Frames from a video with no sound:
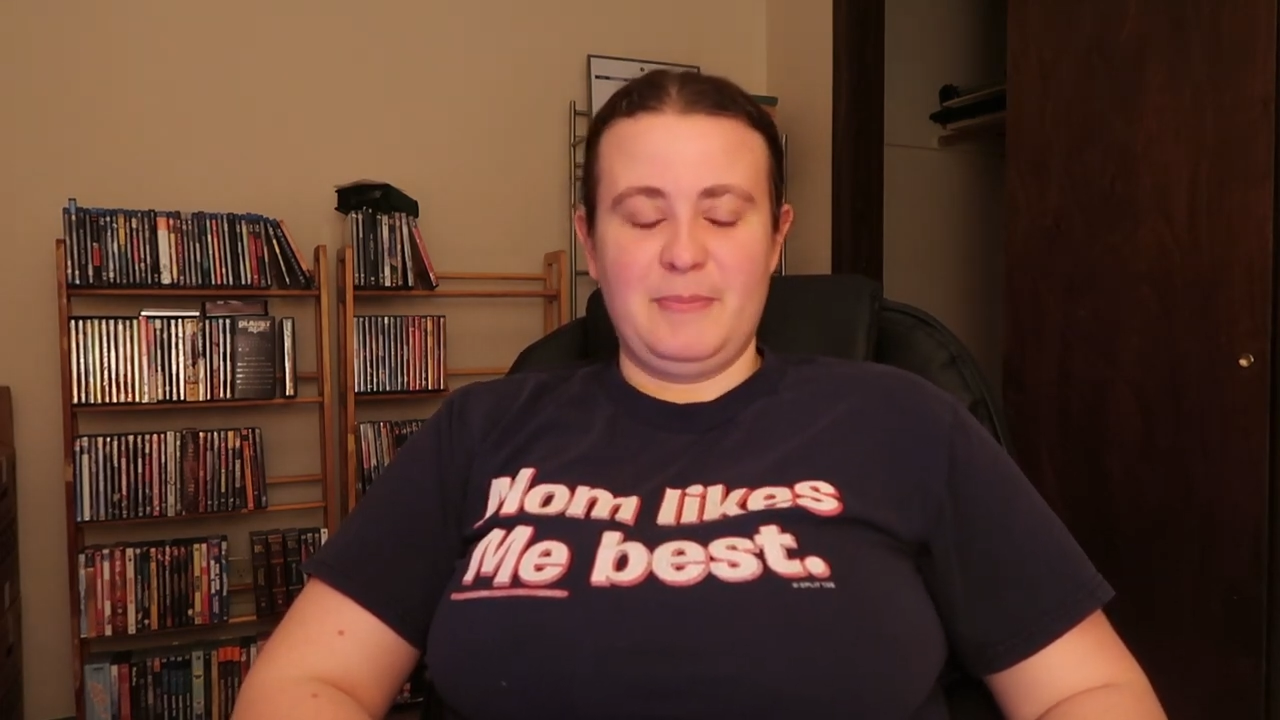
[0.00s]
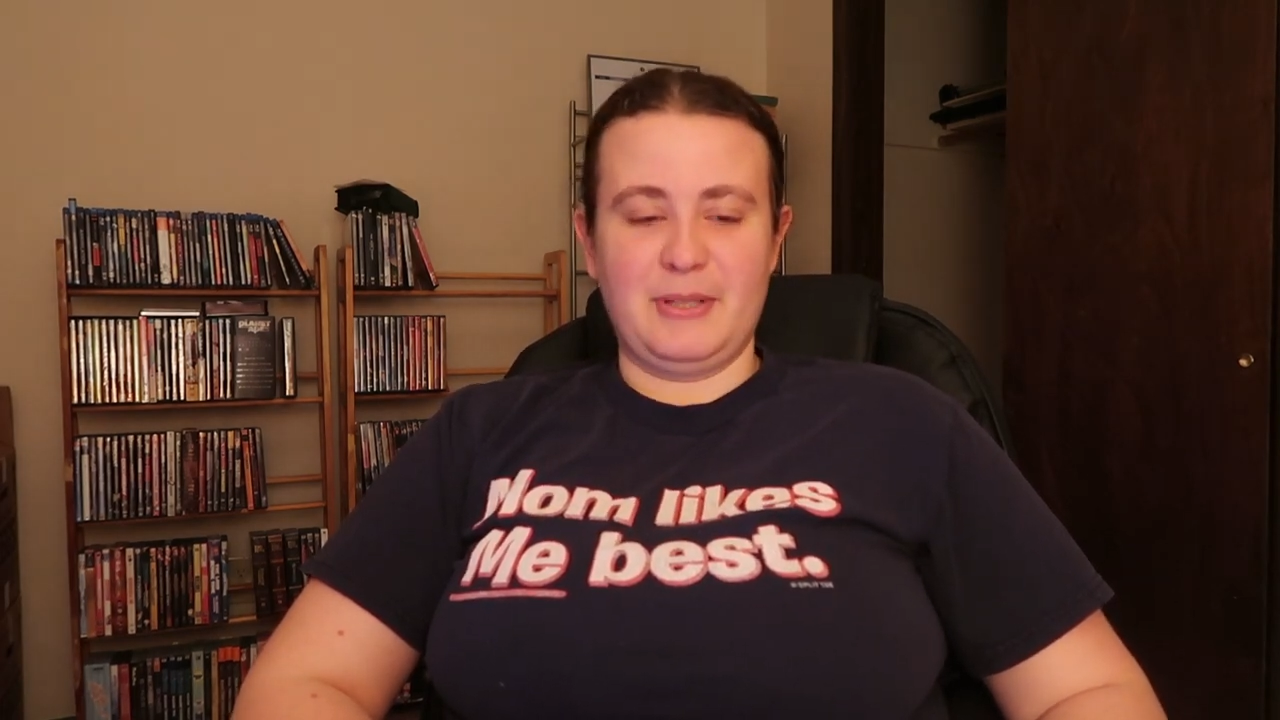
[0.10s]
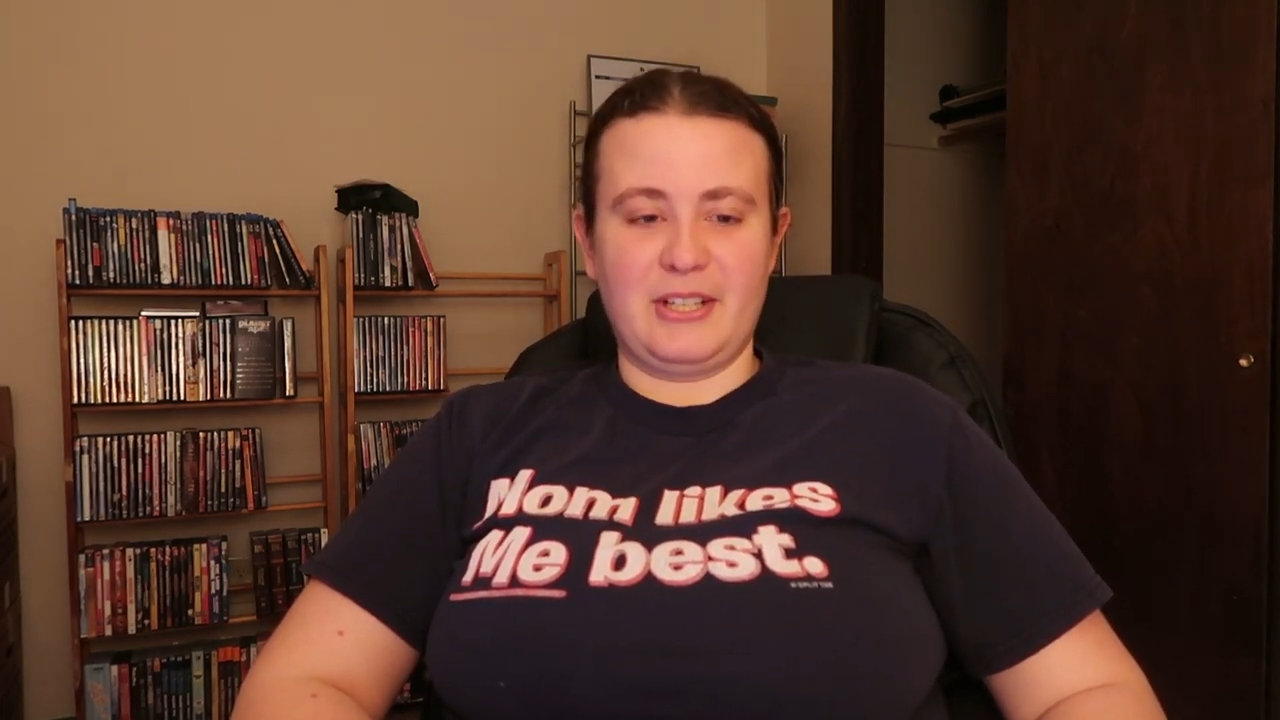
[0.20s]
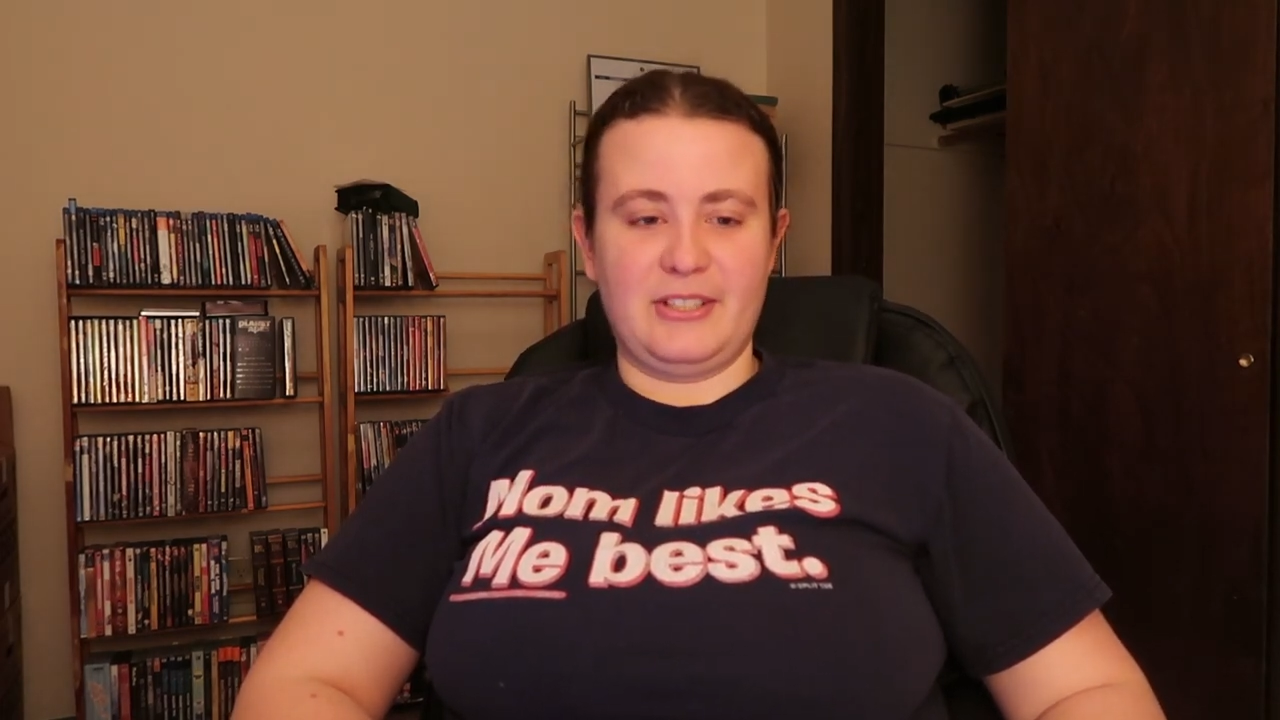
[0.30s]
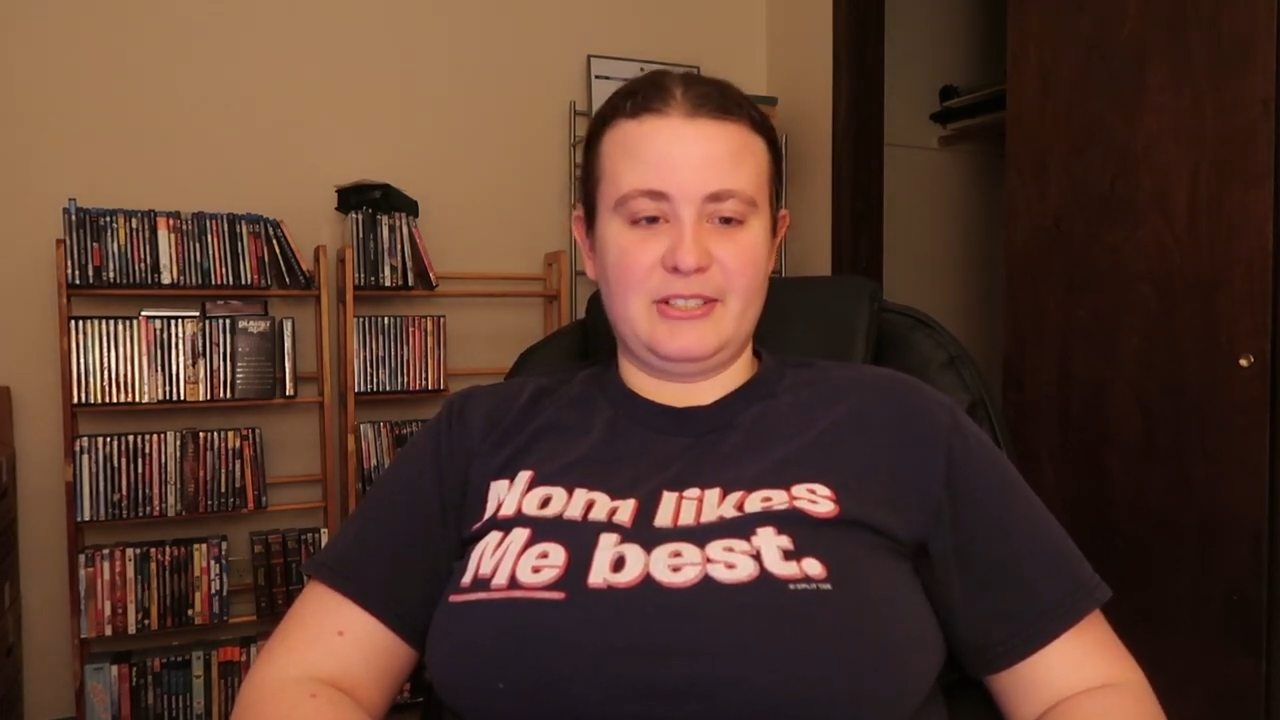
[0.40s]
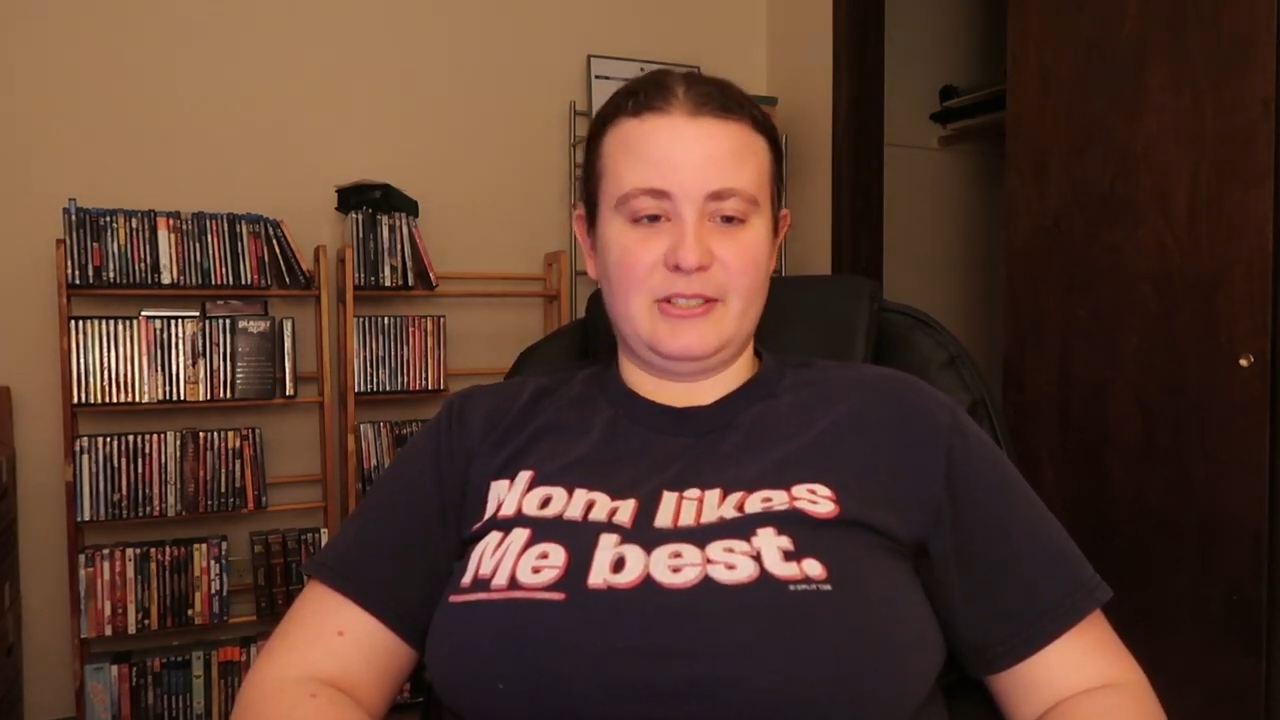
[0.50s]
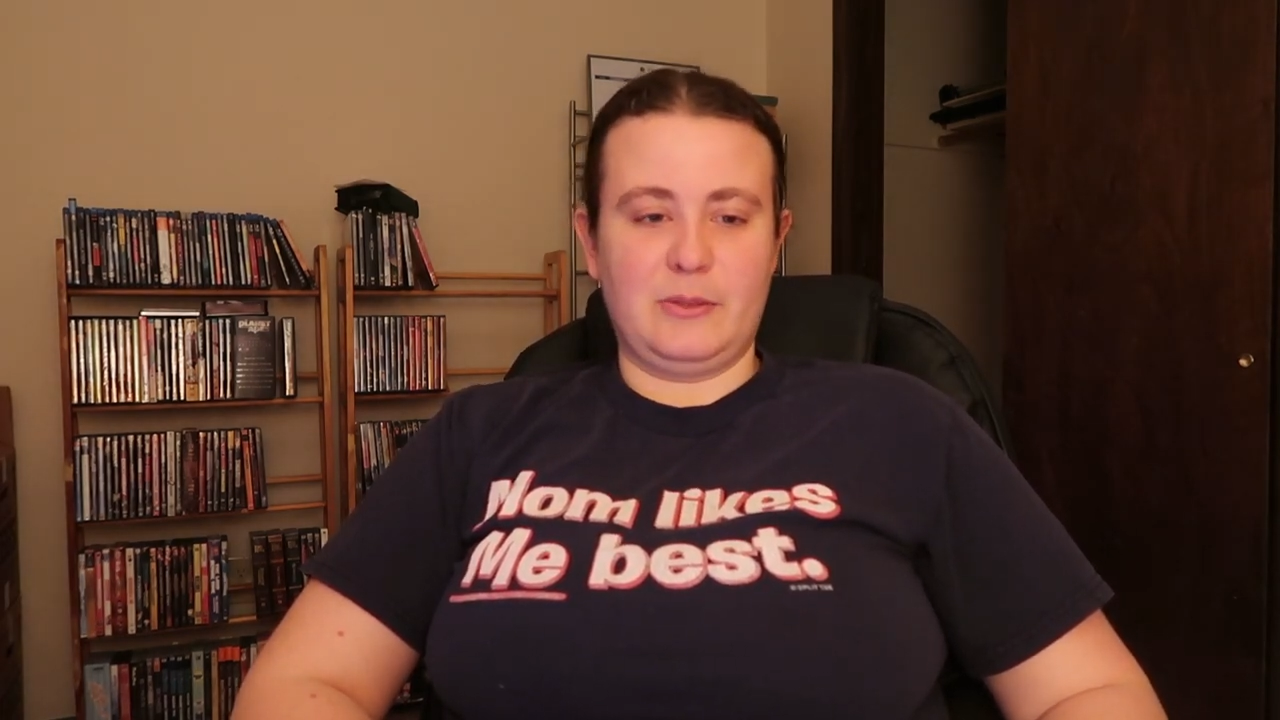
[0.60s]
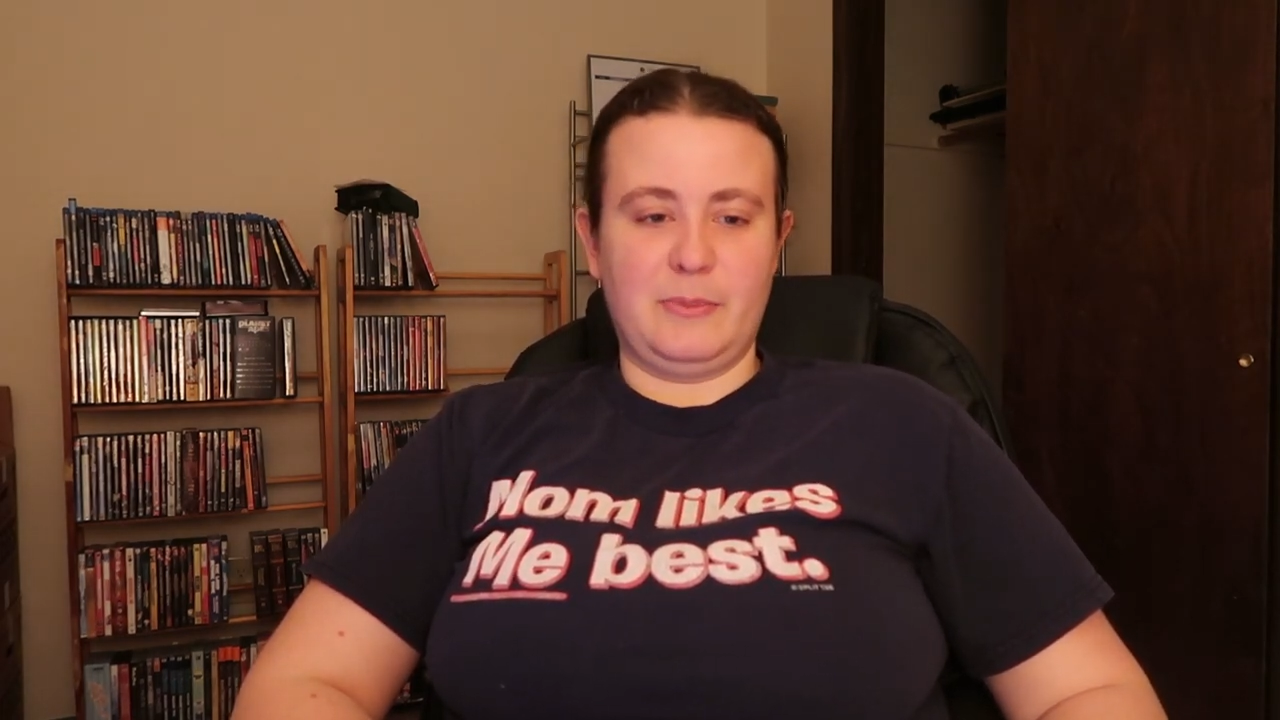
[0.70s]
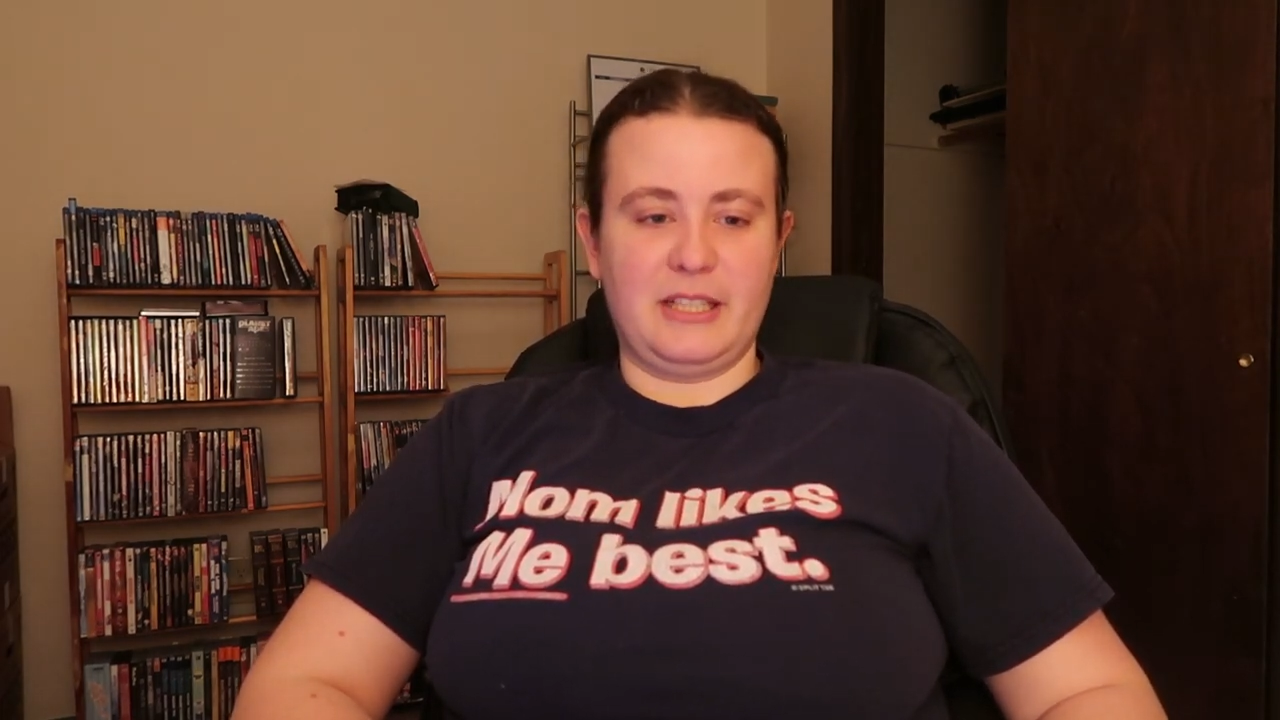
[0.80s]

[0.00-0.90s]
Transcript: but also a